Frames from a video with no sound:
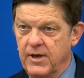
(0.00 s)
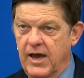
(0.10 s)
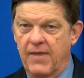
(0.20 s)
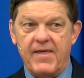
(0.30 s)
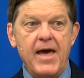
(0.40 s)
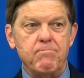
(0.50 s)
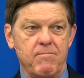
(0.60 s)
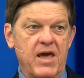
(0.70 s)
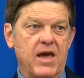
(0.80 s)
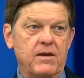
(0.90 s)
And that
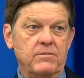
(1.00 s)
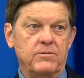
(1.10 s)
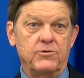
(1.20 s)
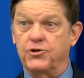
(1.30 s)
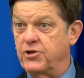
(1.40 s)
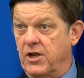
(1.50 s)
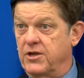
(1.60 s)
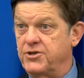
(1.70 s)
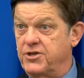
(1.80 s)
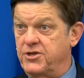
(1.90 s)
man,
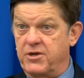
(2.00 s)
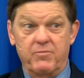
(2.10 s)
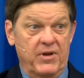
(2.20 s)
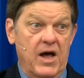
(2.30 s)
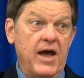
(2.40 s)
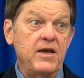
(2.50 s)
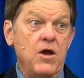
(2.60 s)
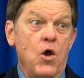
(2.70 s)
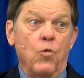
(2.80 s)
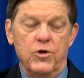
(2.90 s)
Tertullus is implying,
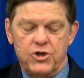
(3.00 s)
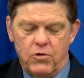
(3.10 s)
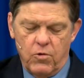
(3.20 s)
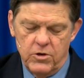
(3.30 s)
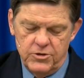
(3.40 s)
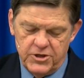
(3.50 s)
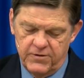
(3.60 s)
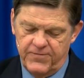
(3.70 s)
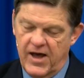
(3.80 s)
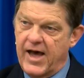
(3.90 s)
was
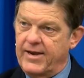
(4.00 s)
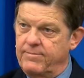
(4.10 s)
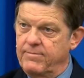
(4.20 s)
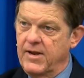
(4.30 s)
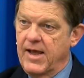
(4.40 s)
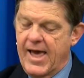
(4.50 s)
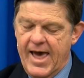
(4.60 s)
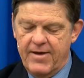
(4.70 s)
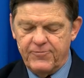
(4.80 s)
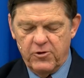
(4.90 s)
crucified
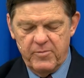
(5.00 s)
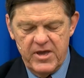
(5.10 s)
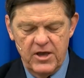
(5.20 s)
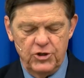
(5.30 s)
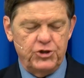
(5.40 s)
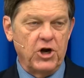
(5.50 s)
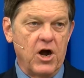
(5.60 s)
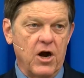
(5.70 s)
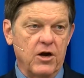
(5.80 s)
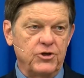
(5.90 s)
after being
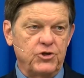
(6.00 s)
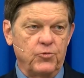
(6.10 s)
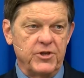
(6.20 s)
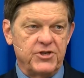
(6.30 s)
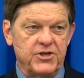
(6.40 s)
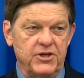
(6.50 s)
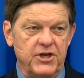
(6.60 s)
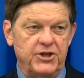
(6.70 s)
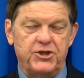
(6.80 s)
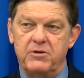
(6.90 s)
charged with
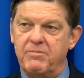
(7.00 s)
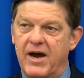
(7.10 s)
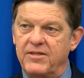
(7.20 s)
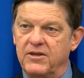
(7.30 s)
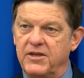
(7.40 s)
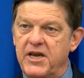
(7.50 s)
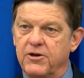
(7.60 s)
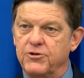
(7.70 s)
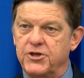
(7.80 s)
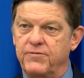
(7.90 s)
sedition by the
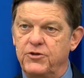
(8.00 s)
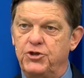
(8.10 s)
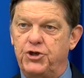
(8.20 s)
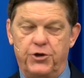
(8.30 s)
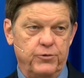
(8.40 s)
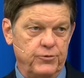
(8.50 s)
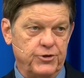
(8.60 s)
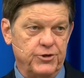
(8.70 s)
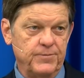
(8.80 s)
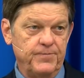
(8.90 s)
leaders of the Jews.